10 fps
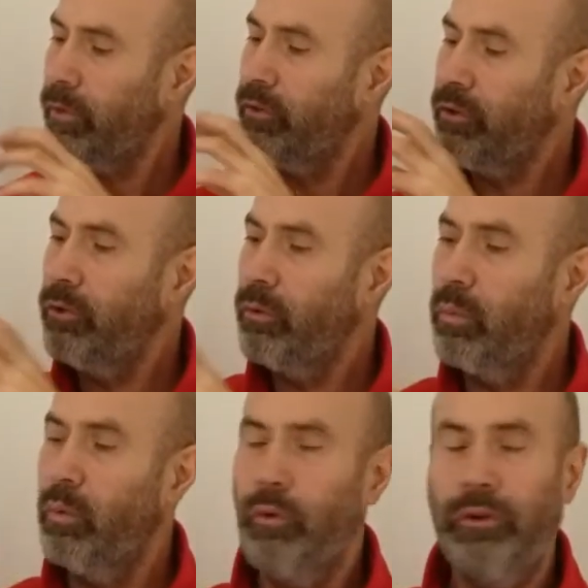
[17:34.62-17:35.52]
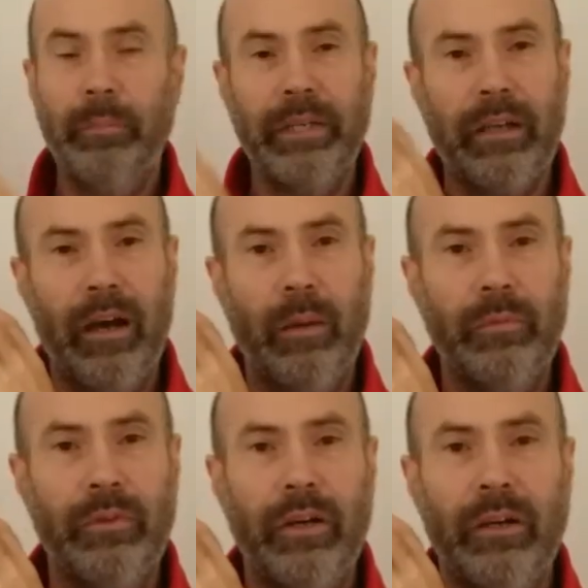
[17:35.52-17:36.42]
So the water
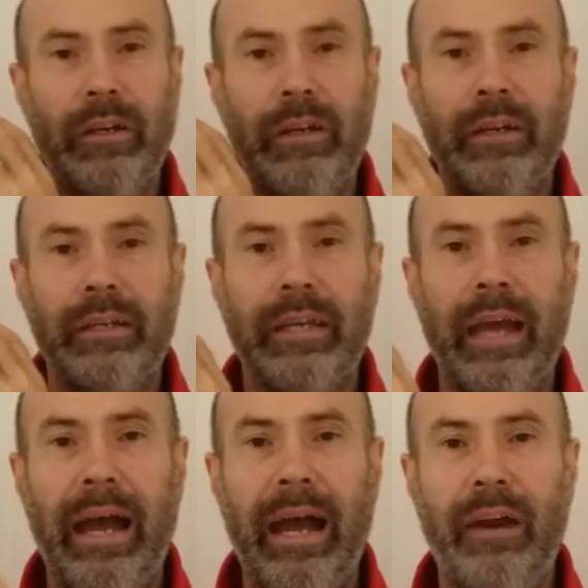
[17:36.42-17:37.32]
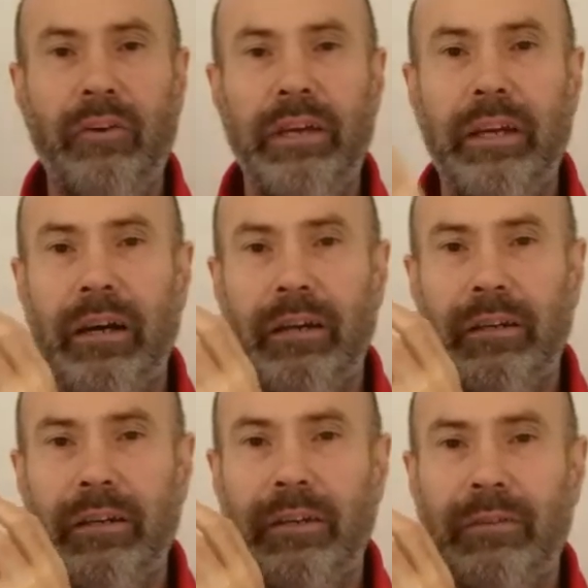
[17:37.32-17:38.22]
becomes a carrier
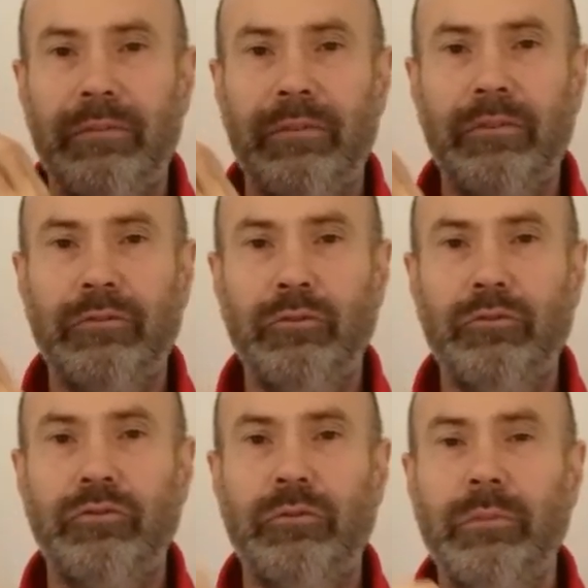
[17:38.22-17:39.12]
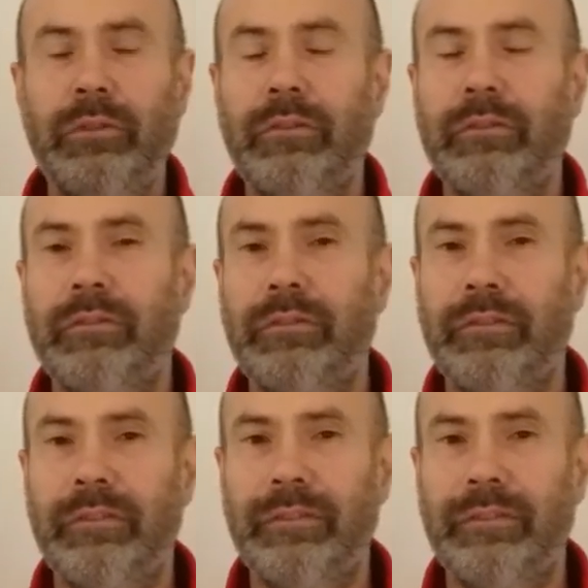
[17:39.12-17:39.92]
for the nutriments,